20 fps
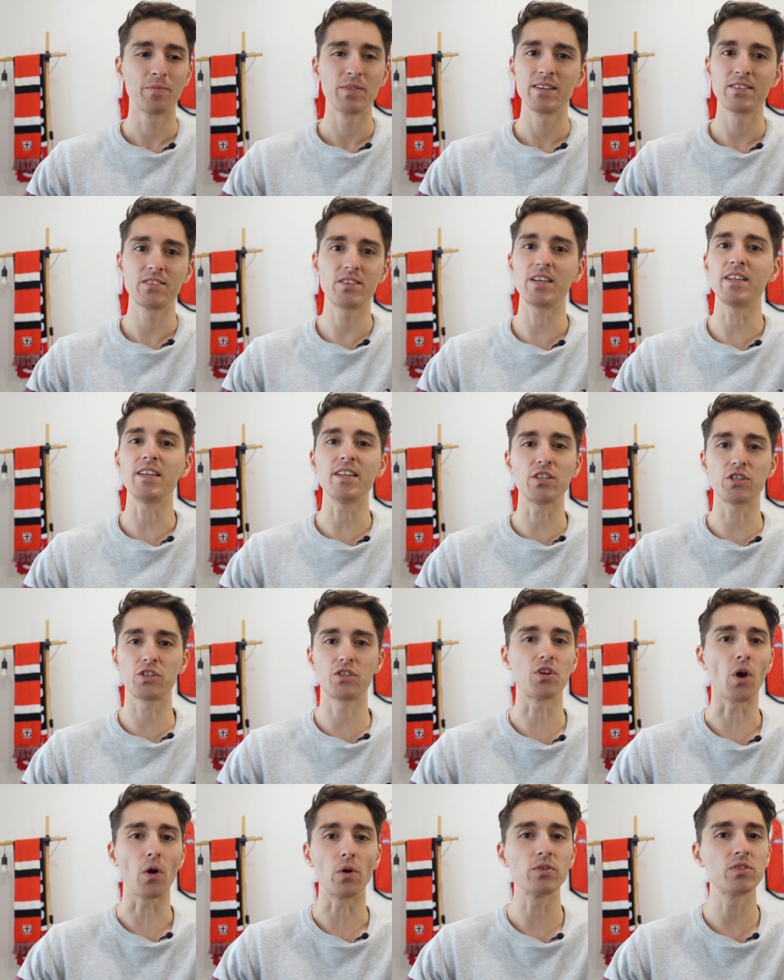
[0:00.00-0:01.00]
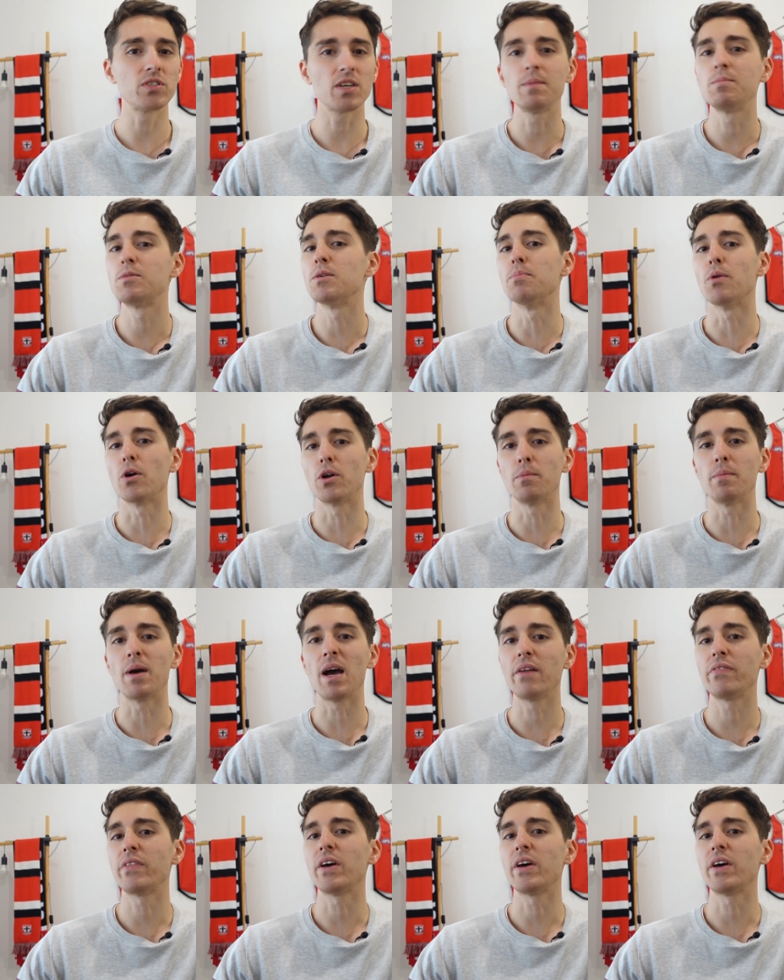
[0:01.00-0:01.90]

Sydney just don't seem to bottom out.